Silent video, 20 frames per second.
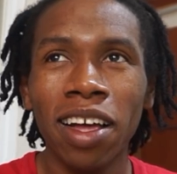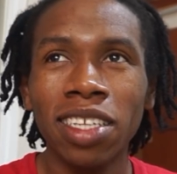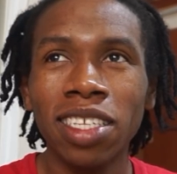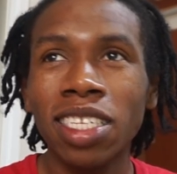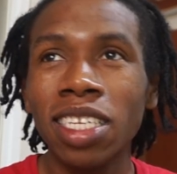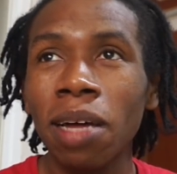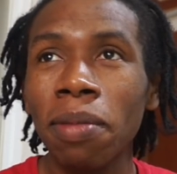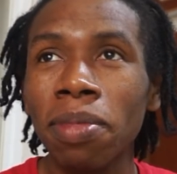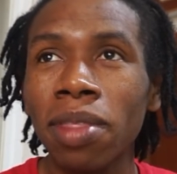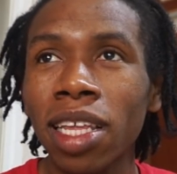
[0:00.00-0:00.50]

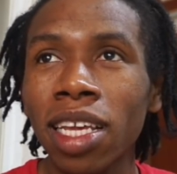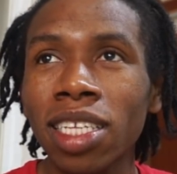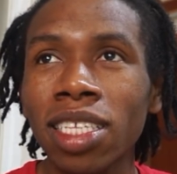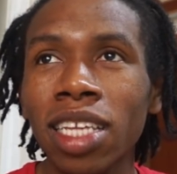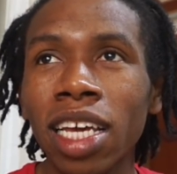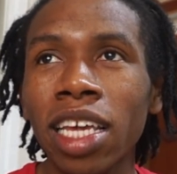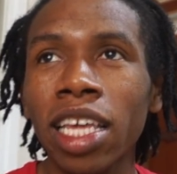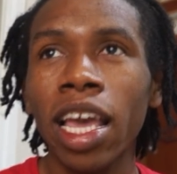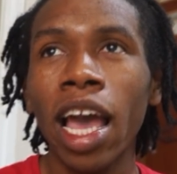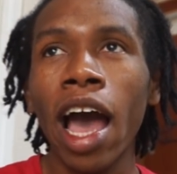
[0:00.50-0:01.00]
some things,
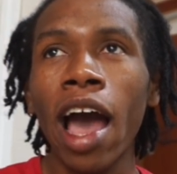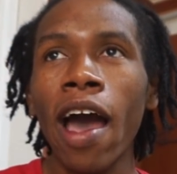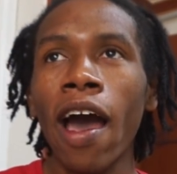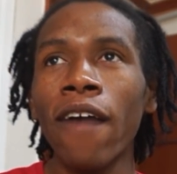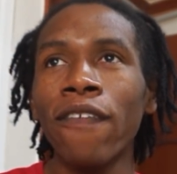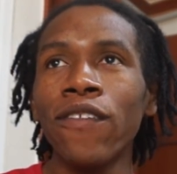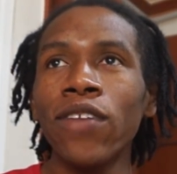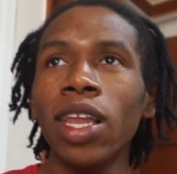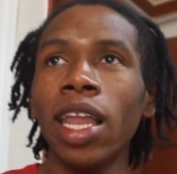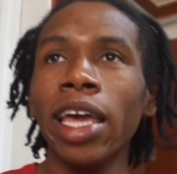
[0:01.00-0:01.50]
like
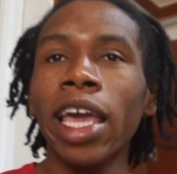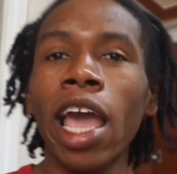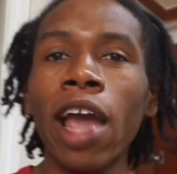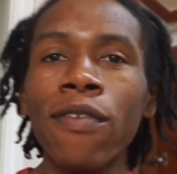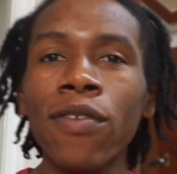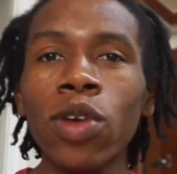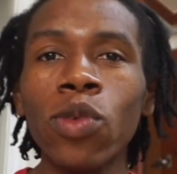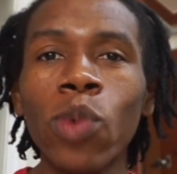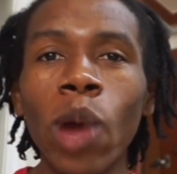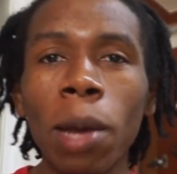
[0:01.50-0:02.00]
I feel like
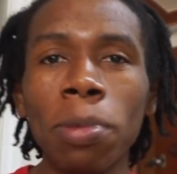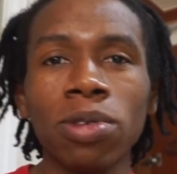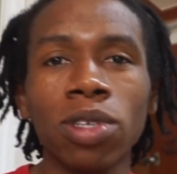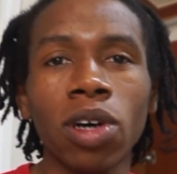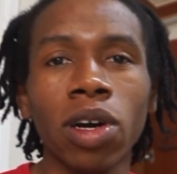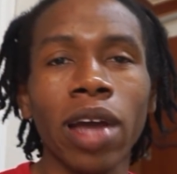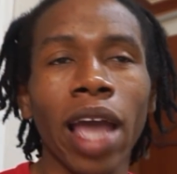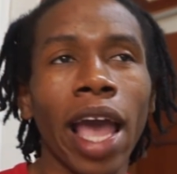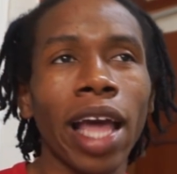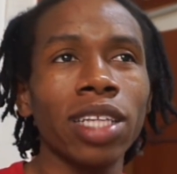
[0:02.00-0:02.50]
every rap
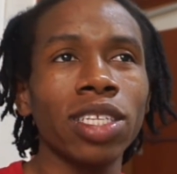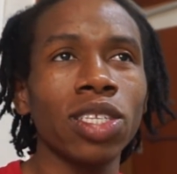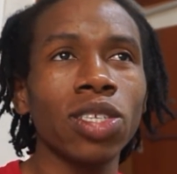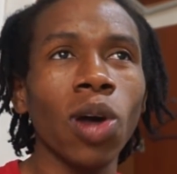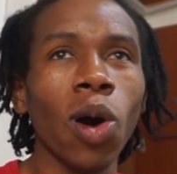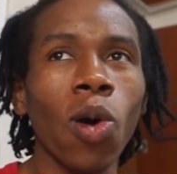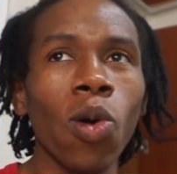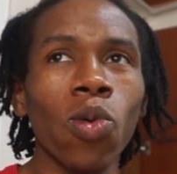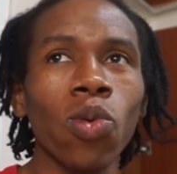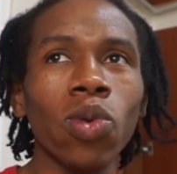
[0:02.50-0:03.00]
song has
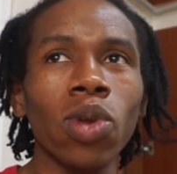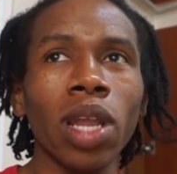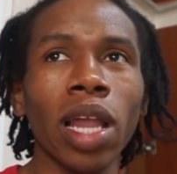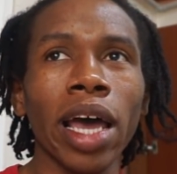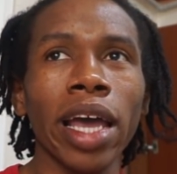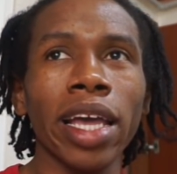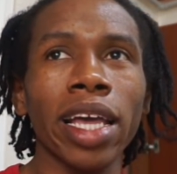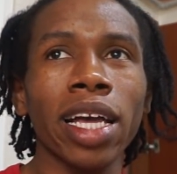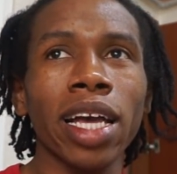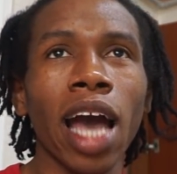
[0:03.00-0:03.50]
its own
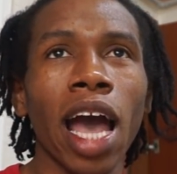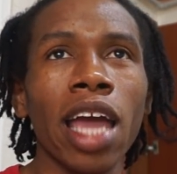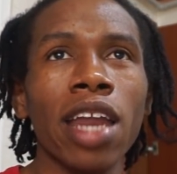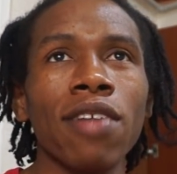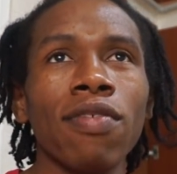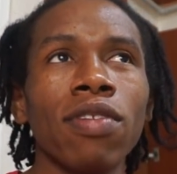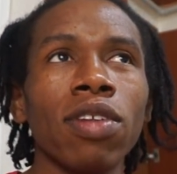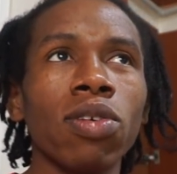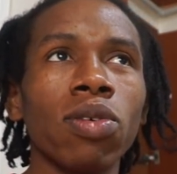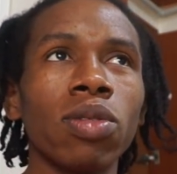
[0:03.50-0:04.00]
like
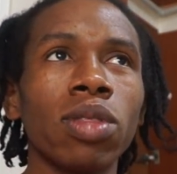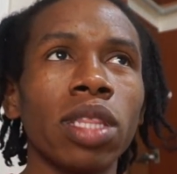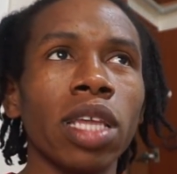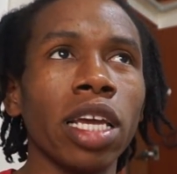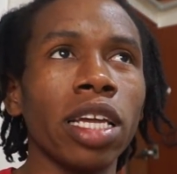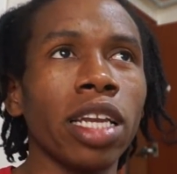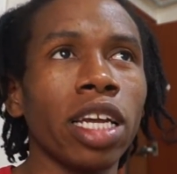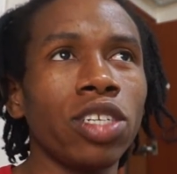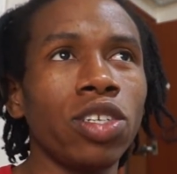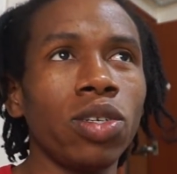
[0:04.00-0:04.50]
kind of little
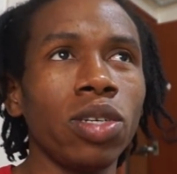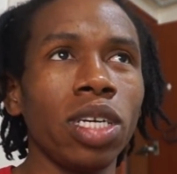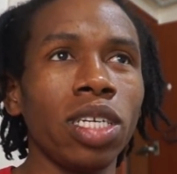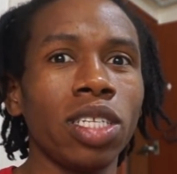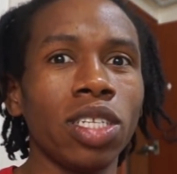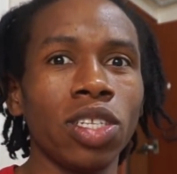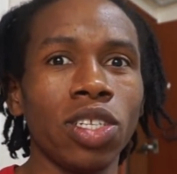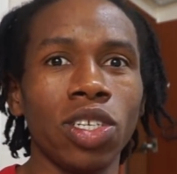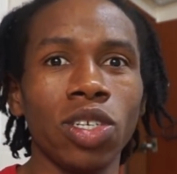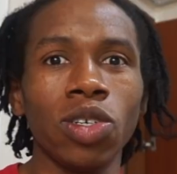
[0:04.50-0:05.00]
thing that you need
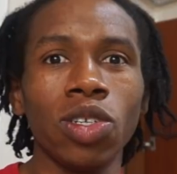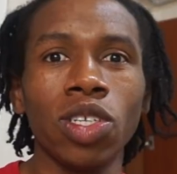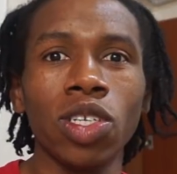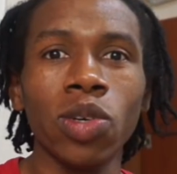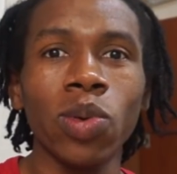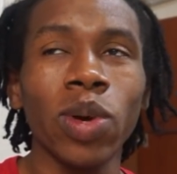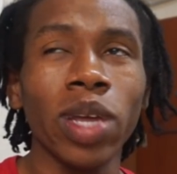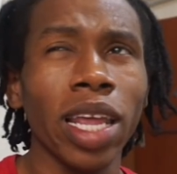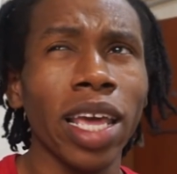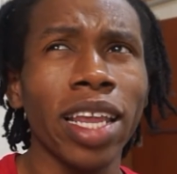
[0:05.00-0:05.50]
to do
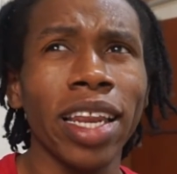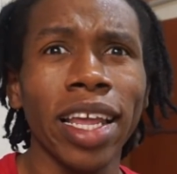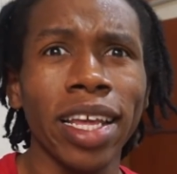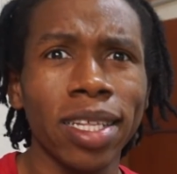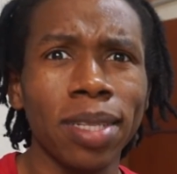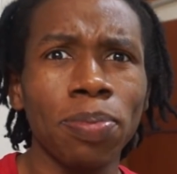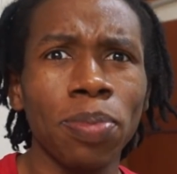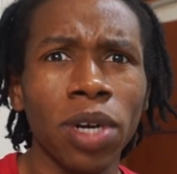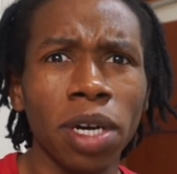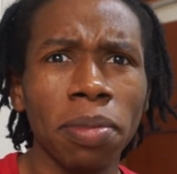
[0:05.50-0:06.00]
to it, and
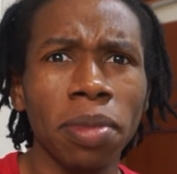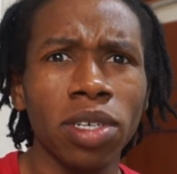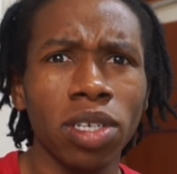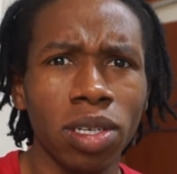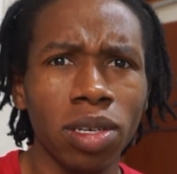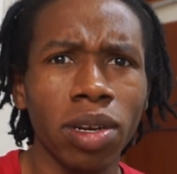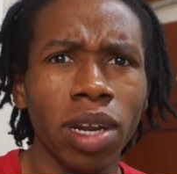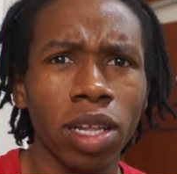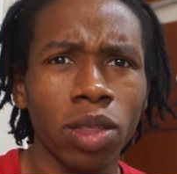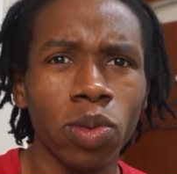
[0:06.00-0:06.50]
they pretty much
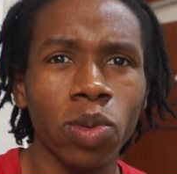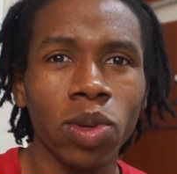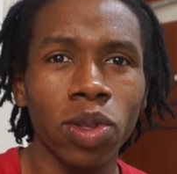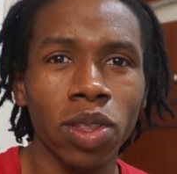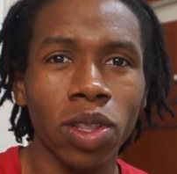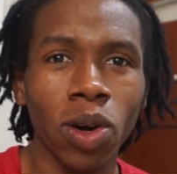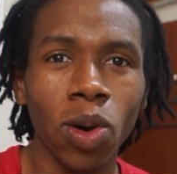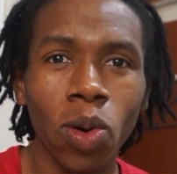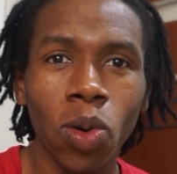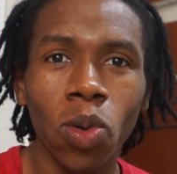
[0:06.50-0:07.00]
do that through
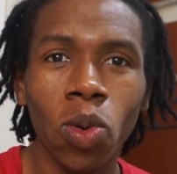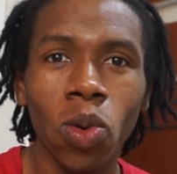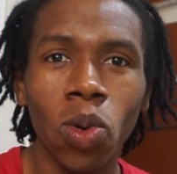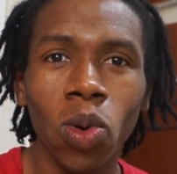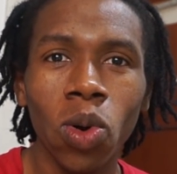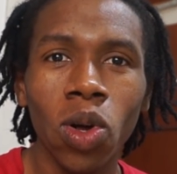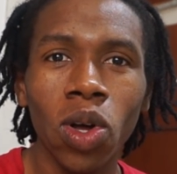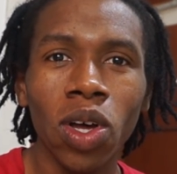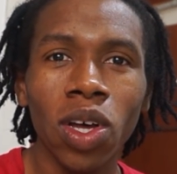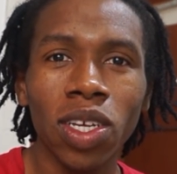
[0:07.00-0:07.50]
the whole
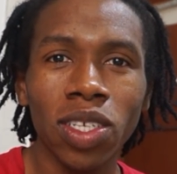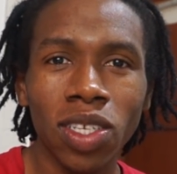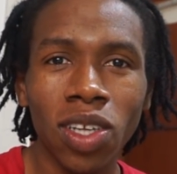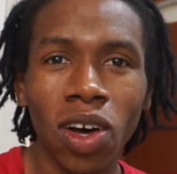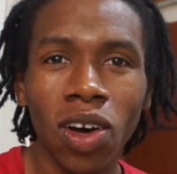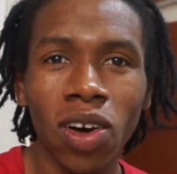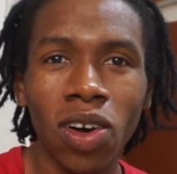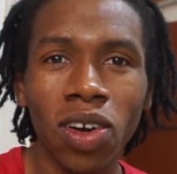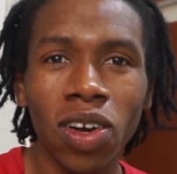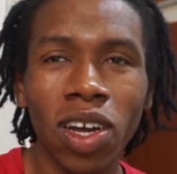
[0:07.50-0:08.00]

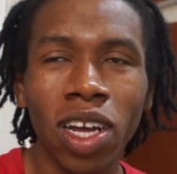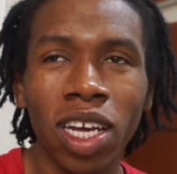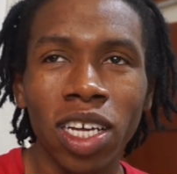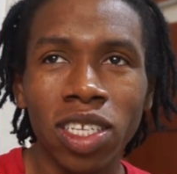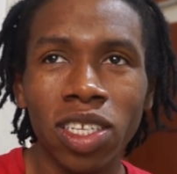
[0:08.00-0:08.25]
song.